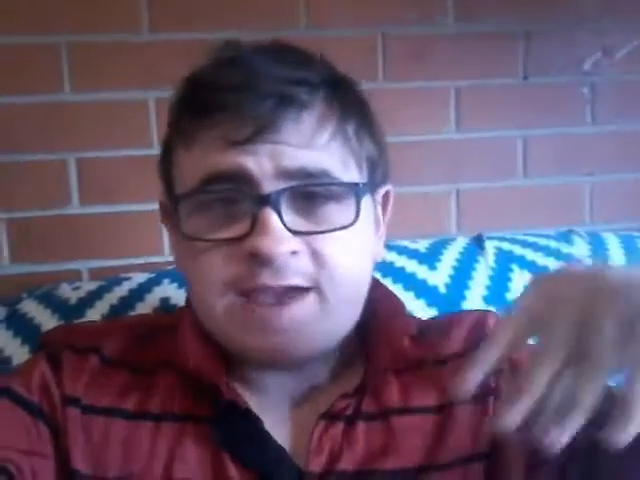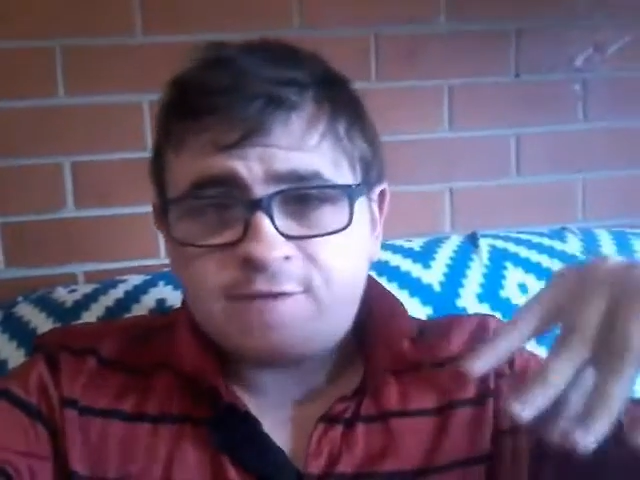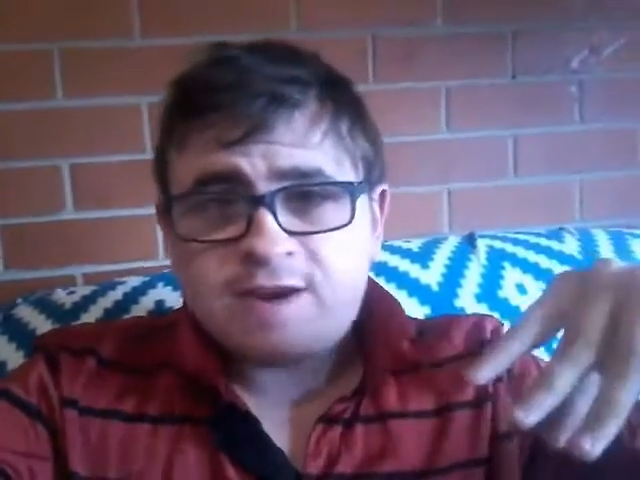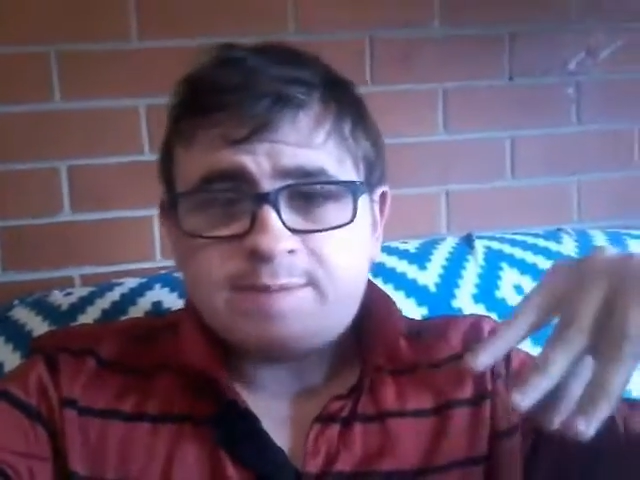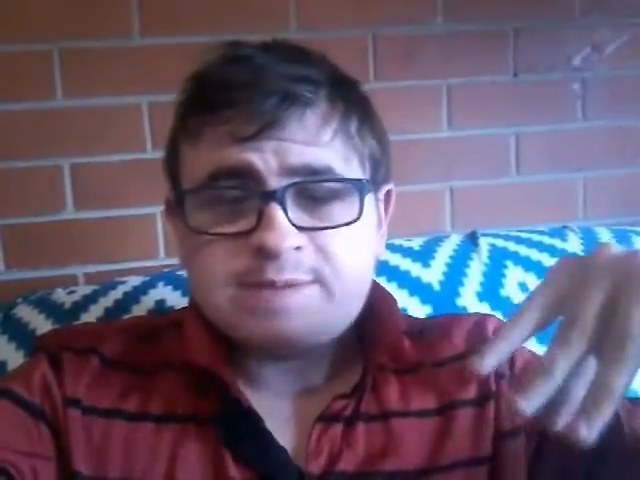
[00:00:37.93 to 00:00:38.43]

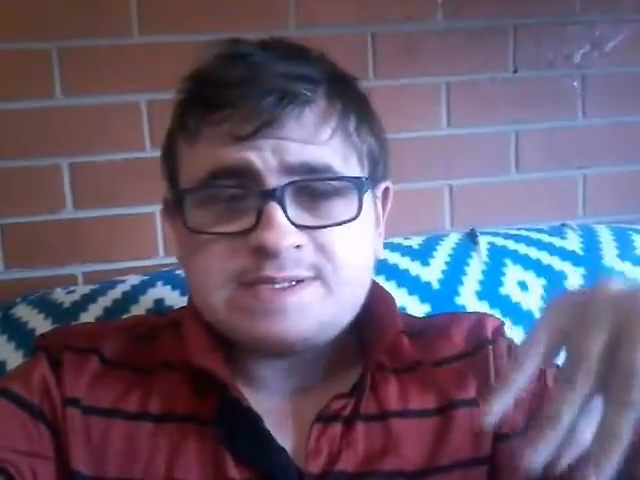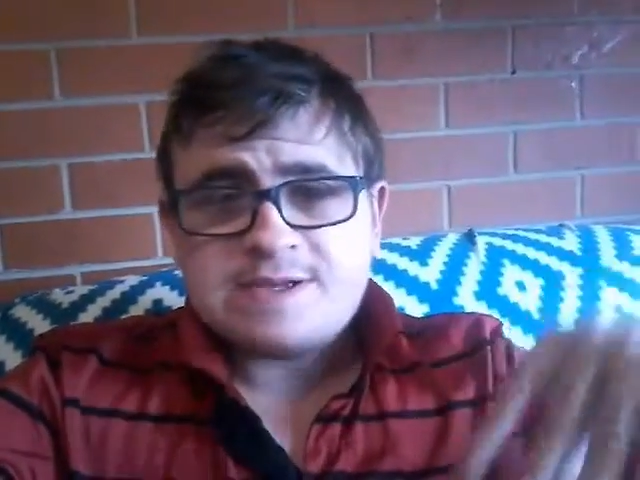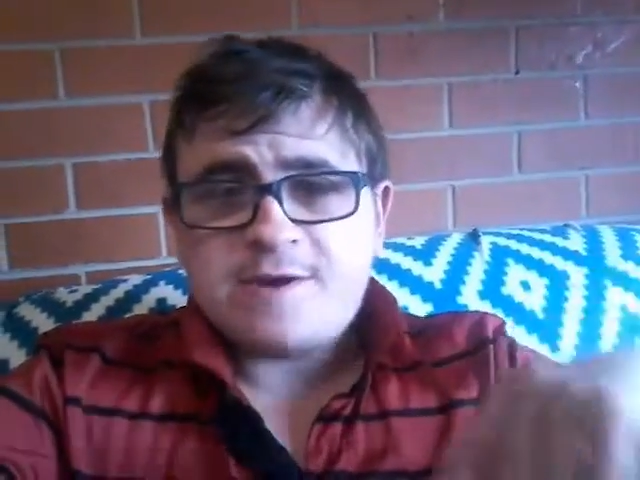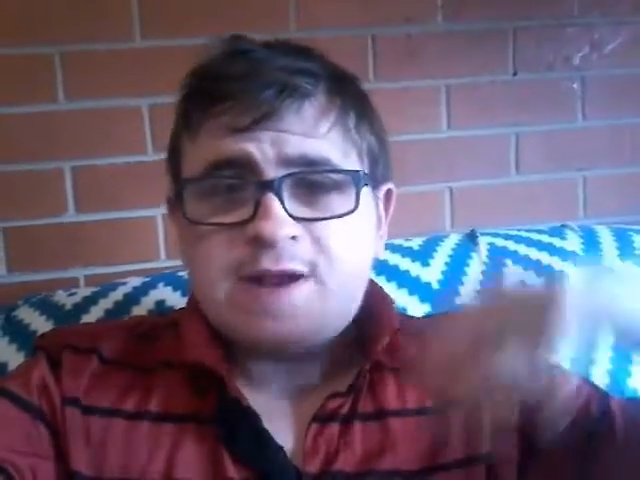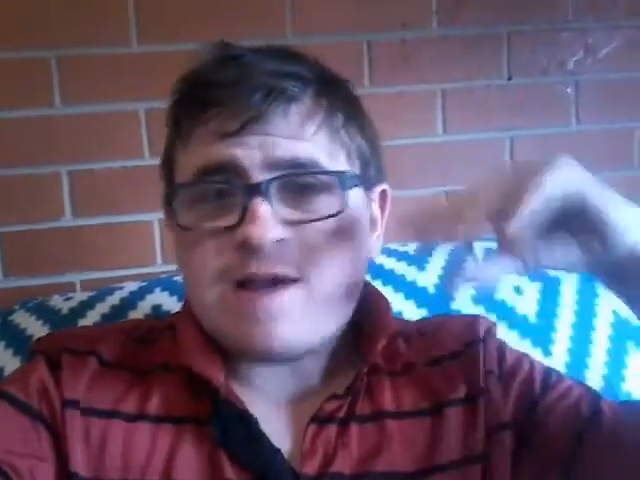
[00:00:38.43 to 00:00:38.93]
every
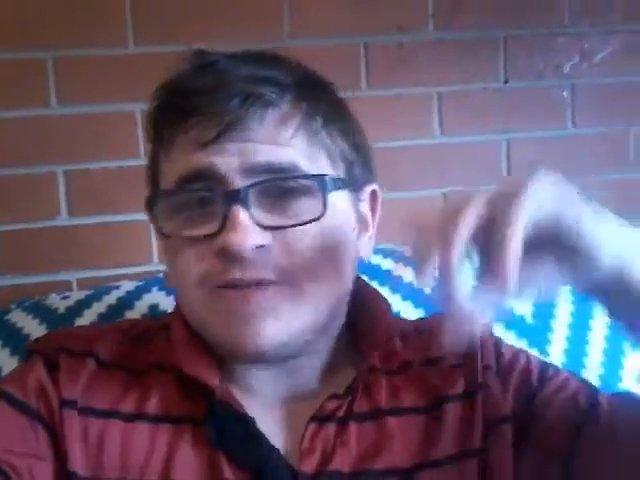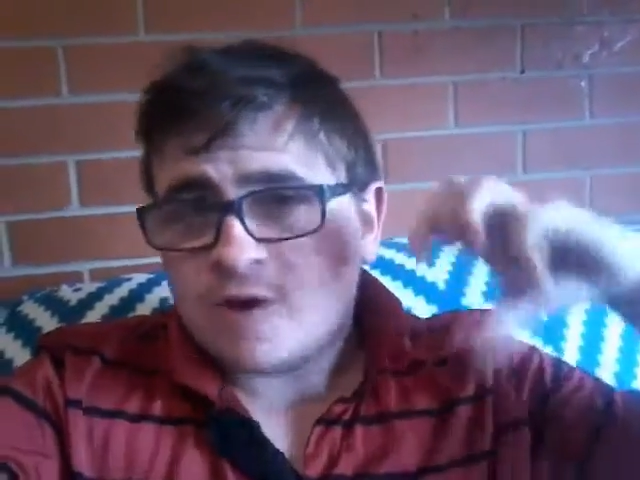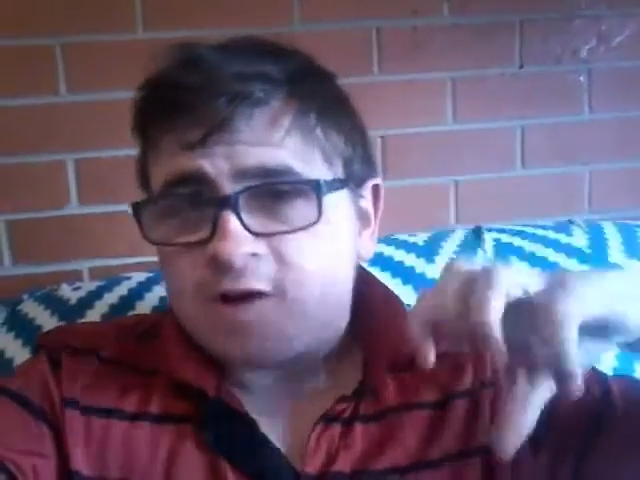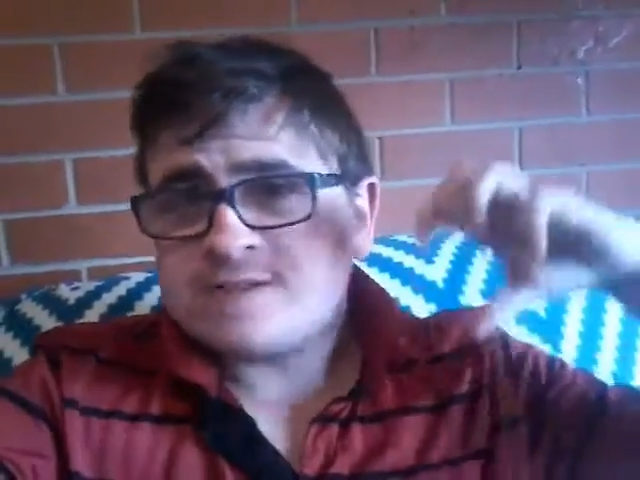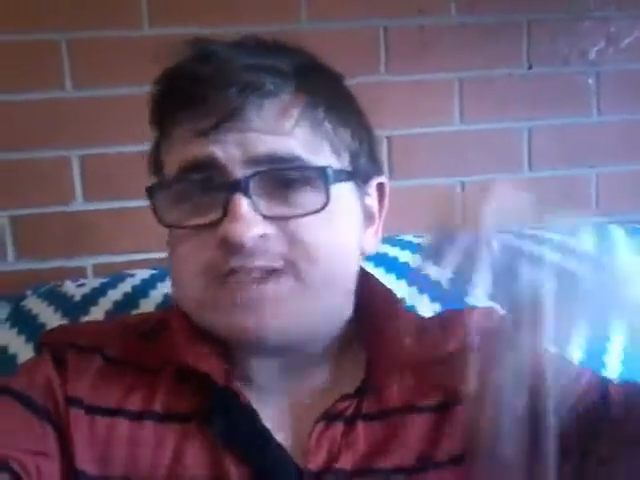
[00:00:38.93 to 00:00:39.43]
episode have
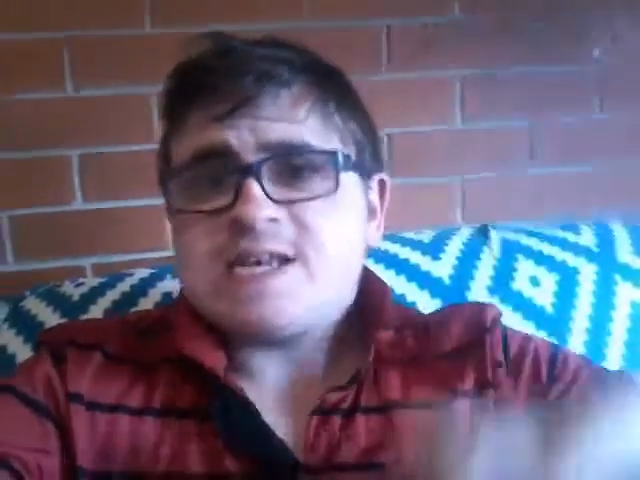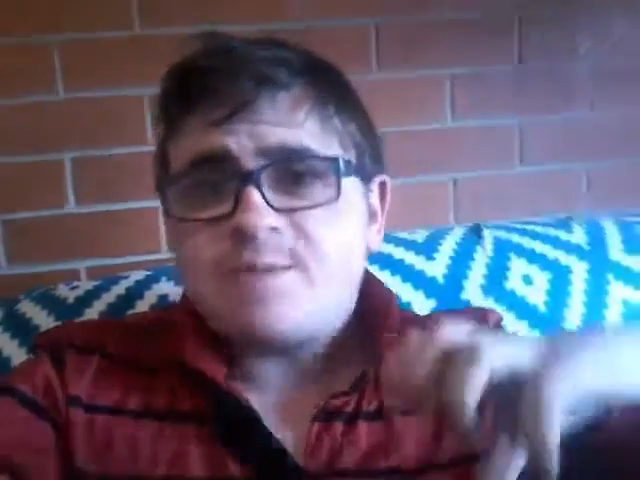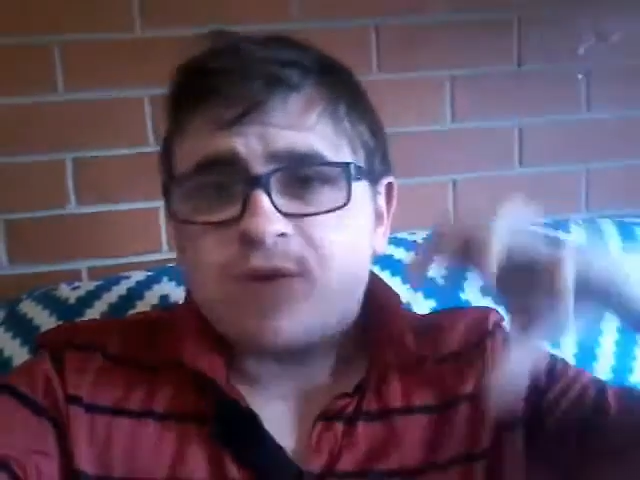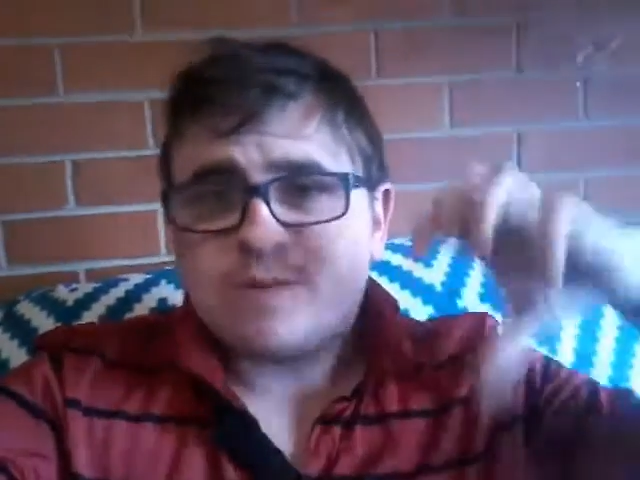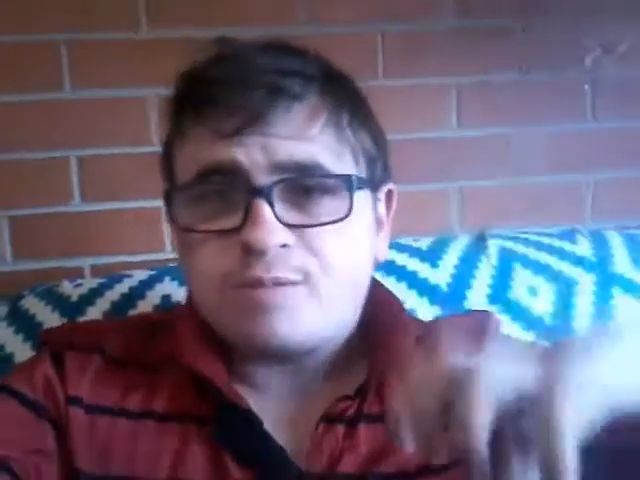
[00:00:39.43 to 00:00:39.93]
their own
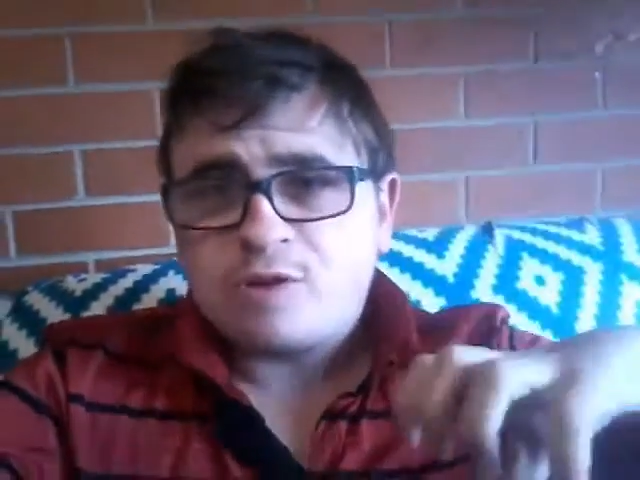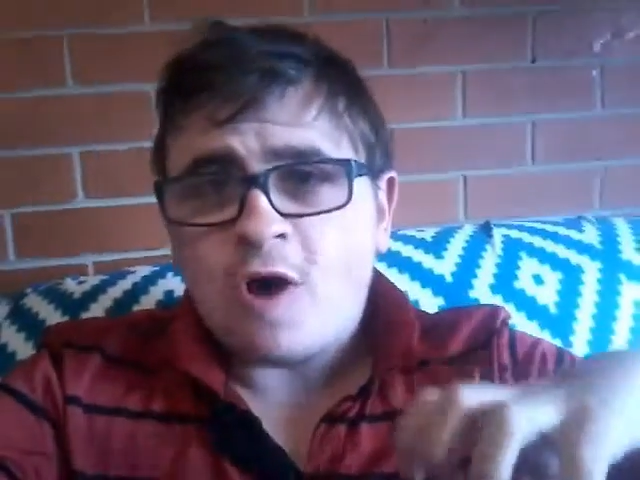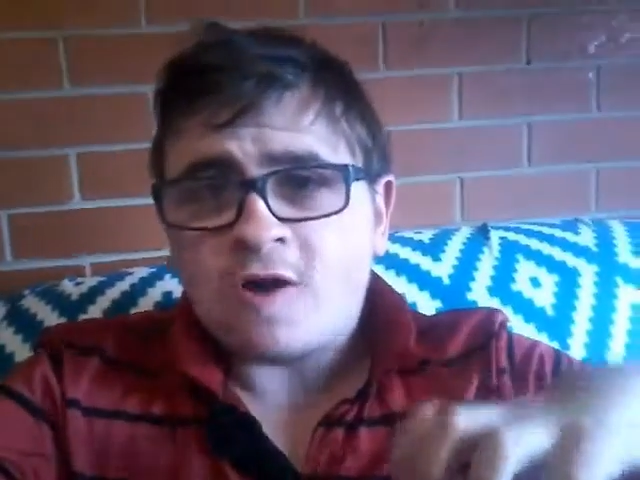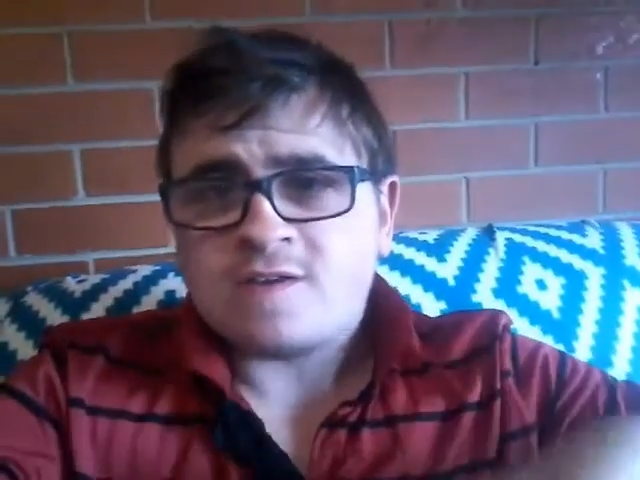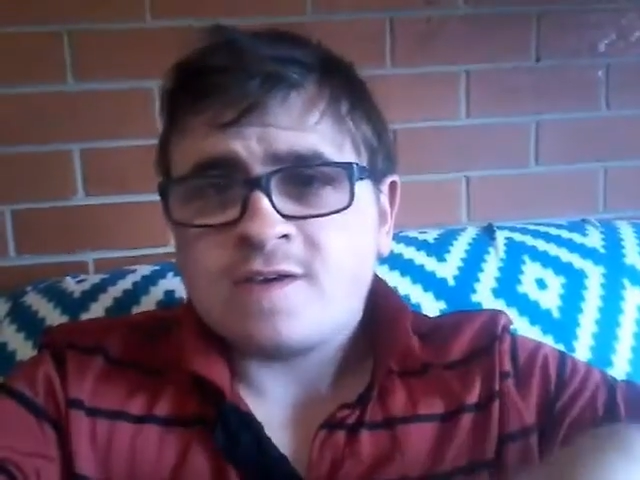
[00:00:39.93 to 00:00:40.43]
separate
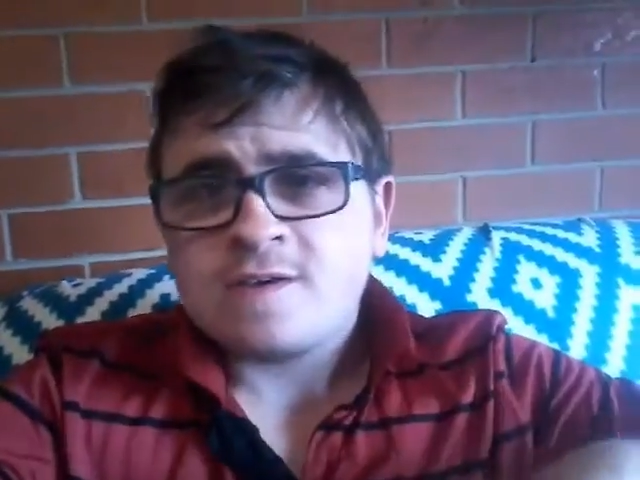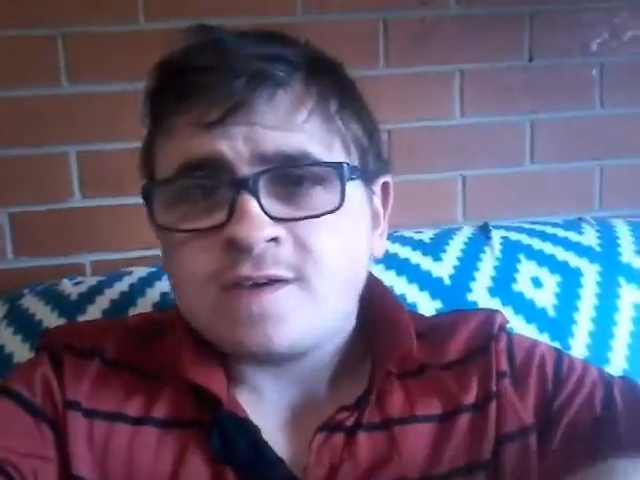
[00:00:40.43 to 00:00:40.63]
plot.